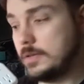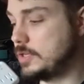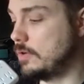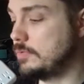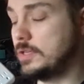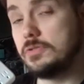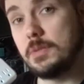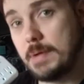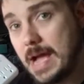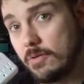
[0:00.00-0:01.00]
Don't use
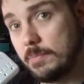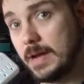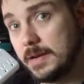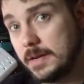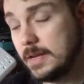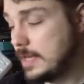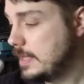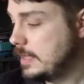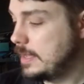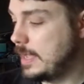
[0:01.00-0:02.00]
the power button.
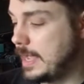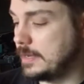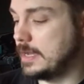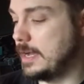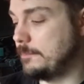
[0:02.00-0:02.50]
And